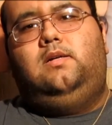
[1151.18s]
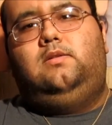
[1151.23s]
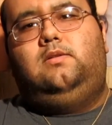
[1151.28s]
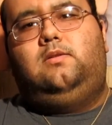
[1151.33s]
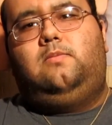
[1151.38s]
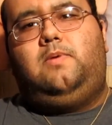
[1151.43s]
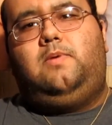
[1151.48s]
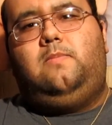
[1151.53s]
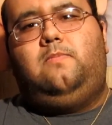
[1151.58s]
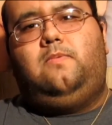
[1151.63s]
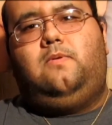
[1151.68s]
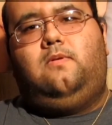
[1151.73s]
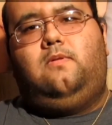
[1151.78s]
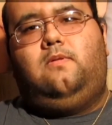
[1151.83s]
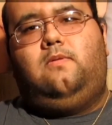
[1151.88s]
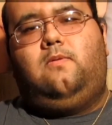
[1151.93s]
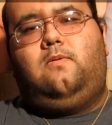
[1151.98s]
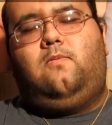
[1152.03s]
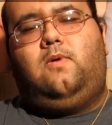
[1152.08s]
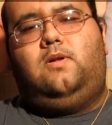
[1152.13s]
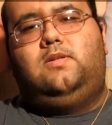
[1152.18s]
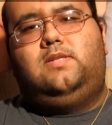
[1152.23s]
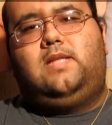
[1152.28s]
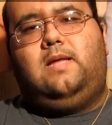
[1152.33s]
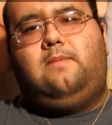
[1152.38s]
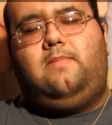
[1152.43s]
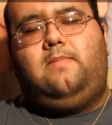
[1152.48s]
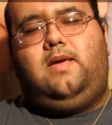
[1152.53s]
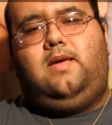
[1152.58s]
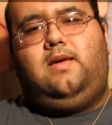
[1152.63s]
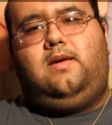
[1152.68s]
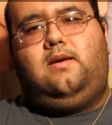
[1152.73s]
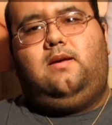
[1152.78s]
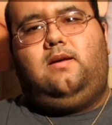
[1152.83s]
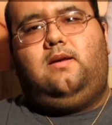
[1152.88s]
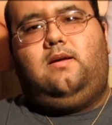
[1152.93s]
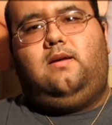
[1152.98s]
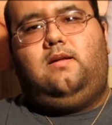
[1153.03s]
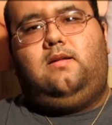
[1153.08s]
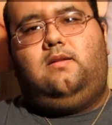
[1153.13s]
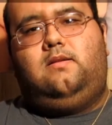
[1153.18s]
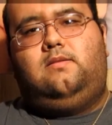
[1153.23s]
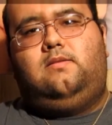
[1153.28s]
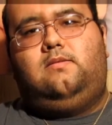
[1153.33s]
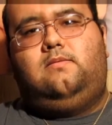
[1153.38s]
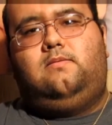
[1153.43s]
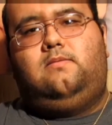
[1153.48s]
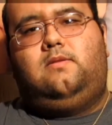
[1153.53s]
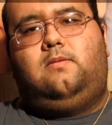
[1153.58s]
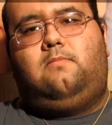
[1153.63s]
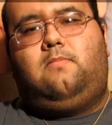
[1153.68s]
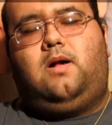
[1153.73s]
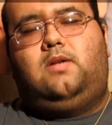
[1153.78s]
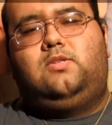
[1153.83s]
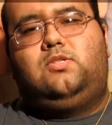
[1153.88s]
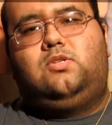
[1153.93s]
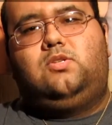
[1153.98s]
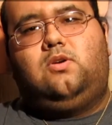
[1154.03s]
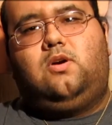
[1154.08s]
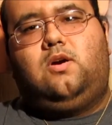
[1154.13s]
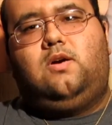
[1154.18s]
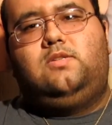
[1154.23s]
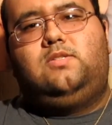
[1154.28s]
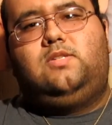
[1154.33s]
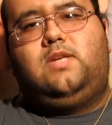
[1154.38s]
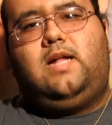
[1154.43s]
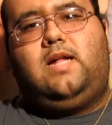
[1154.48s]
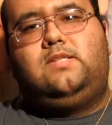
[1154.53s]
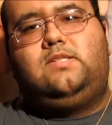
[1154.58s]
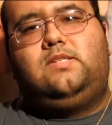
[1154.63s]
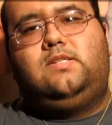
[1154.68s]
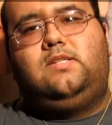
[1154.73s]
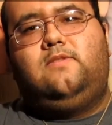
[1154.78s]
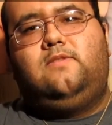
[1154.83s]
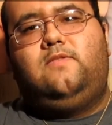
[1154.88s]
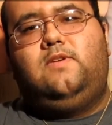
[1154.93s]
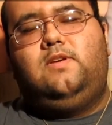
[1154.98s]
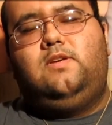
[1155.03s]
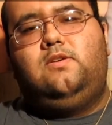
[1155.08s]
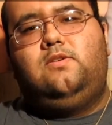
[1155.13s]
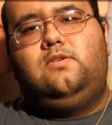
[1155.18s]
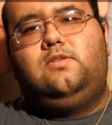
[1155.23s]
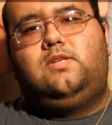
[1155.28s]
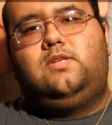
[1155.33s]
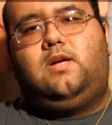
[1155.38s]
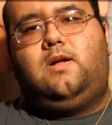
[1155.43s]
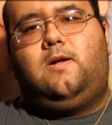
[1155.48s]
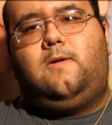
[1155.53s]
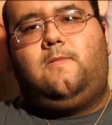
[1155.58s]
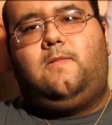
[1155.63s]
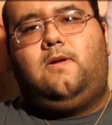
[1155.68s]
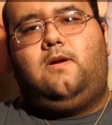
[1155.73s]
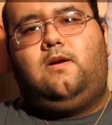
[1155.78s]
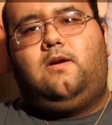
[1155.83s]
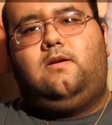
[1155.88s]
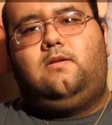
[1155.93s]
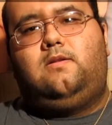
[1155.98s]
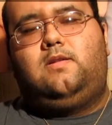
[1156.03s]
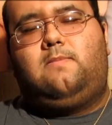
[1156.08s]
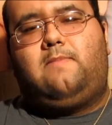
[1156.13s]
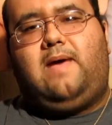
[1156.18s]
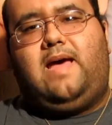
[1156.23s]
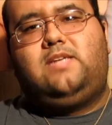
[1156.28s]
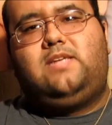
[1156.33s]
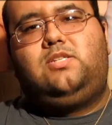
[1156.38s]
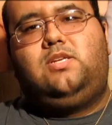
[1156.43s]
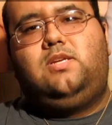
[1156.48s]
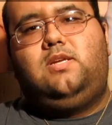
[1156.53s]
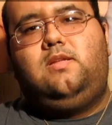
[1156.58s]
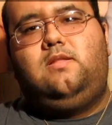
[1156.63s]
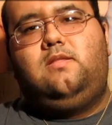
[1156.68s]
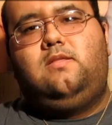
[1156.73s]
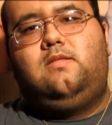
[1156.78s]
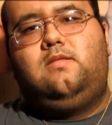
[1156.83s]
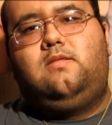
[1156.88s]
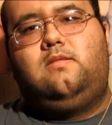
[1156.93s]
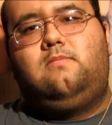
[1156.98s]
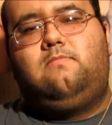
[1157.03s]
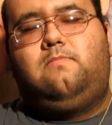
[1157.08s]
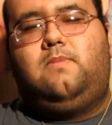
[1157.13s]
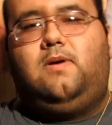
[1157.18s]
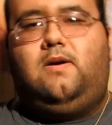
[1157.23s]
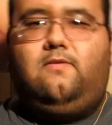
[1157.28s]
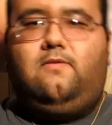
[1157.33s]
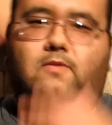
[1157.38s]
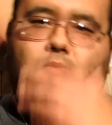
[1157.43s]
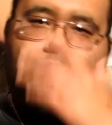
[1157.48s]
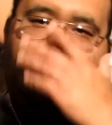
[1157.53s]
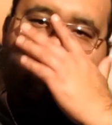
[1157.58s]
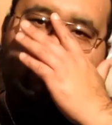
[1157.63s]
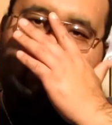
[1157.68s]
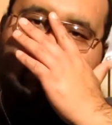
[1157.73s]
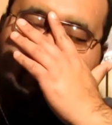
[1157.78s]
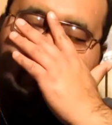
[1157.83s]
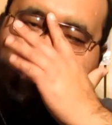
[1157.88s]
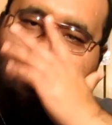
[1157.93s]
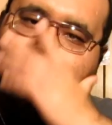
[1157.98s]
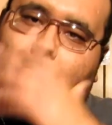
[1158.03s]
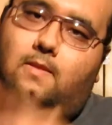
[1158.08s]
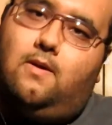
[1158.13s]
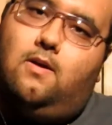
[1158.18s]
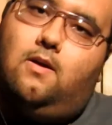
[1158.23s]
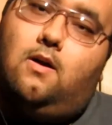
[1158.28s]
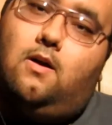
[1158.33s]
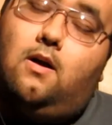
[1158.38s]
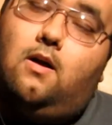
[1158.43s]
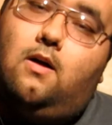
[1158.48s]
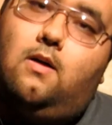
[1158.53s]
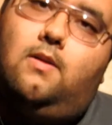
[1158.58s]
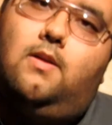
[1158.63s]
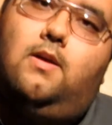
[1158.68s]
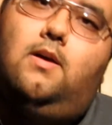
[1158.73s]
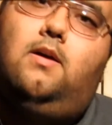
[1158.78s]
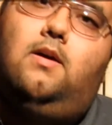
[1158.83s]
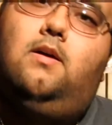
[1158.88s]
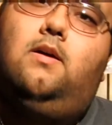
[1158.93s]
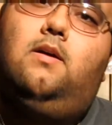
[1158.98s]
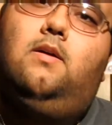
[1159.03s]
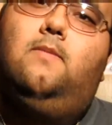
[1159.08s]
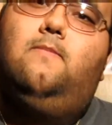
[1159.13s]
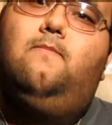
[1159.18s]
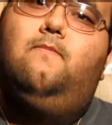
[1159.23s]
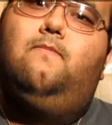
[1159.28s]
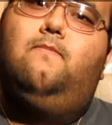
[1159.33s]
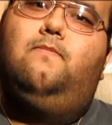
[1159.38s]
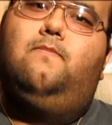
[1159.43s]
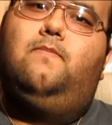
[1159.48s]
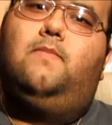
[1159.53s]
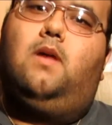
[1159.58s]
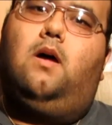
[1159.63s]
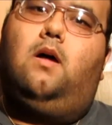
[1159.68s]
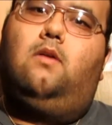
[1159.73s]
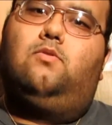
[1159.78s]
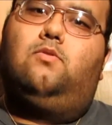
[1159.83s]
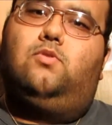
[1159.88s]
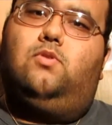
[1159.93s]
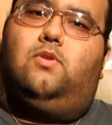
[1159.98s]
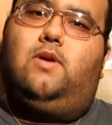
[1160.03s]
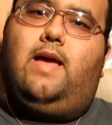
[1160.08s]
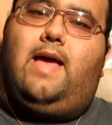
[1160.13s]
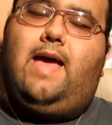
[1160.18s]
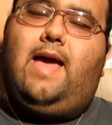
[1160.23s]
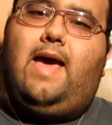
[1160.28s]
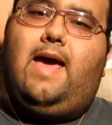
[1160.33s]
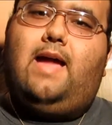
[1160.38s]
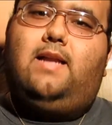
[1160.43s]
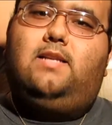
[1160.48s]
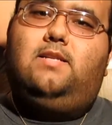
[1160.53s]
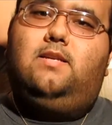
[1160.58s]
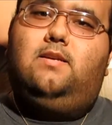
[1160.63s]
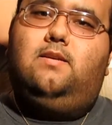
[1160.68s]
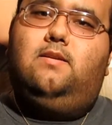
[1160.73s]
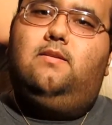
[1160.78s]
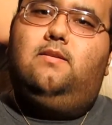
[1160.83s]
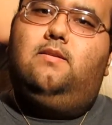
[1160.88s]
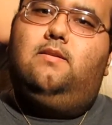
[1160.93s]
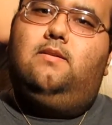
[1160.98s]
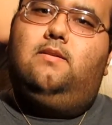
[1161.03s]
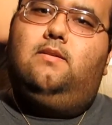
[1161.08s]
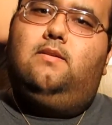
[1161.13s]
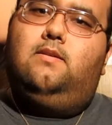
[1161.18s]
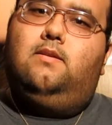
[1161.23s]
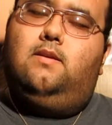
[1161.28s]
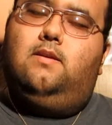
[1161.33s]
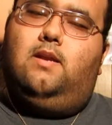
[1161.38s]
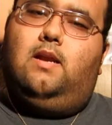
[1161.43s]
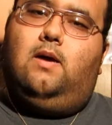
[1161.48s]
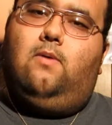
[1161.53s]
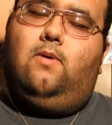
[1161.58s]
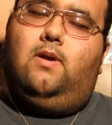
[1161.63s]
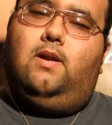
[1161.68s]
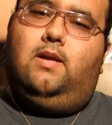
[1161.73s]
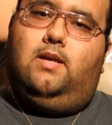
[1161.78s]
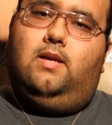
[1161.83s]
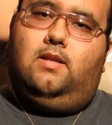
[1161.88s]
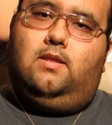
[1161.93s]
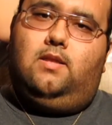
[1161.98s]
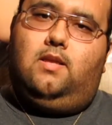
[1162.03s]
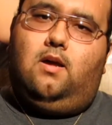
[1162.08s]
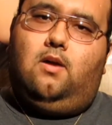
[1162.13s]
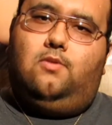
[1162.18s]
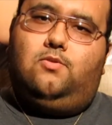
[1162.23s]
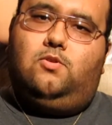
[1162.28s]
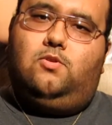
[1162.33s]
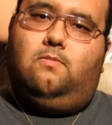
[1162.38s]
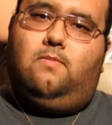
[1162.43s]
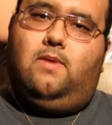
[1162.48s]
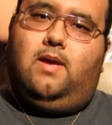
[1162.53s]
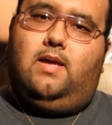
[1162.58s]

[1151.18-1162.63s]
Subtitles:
the ones that make the Monster Arts Godzilla figures. They're Tamashi, but for Ultraman they're called Ultra Act, and I want to get the Ultra